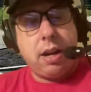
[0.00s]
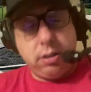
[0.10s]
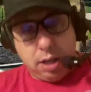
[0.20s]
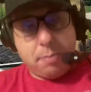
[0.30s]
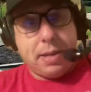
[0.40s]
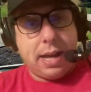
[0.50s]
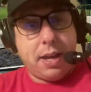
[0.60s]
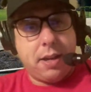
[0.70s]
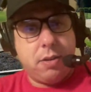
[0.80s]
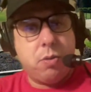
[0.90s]

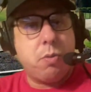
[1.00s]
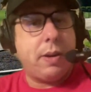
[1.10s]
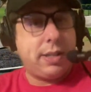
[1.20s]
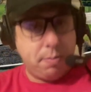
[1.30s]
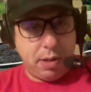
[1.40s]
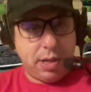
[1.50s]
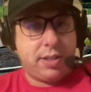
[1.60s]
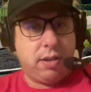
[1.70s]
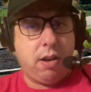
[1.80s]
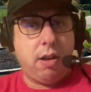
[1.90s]
alumni who went to
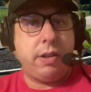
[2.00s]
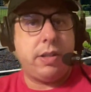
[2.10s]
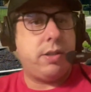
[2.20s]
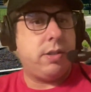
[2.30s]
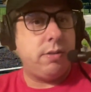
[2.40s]
Boston College,